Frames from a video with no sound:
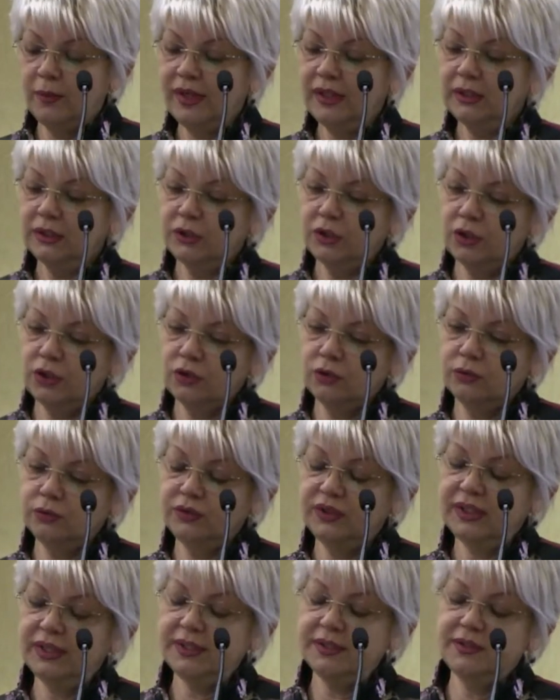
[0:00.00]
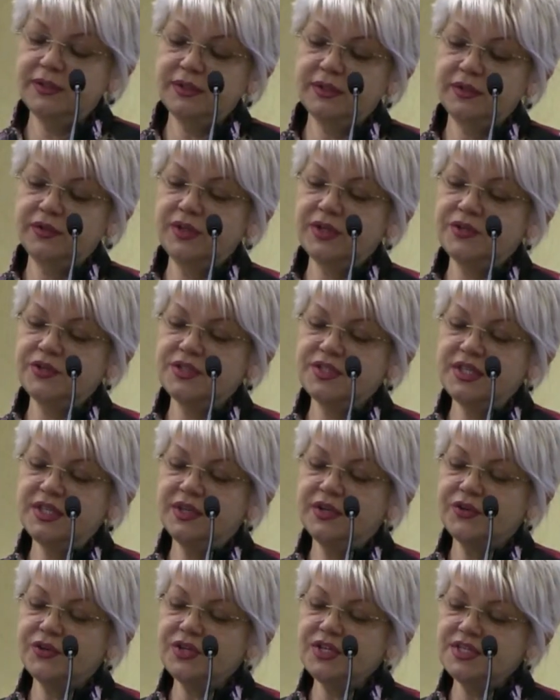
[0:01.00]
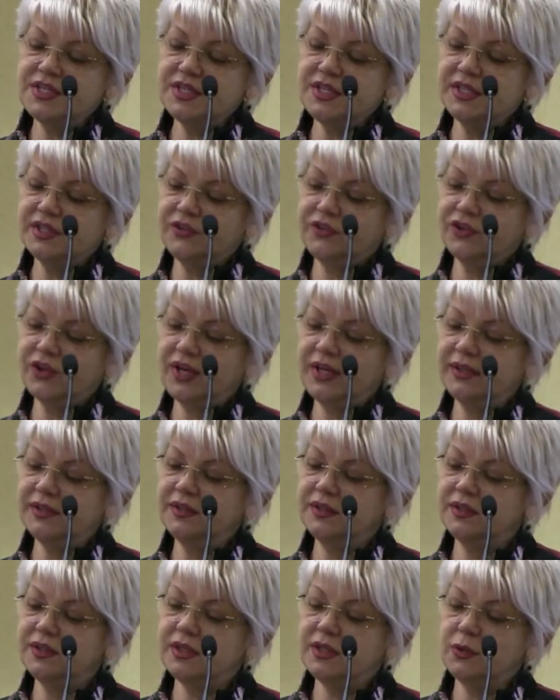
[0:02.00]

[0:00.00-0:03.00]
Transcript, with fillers: well known that uh, there is increasing trend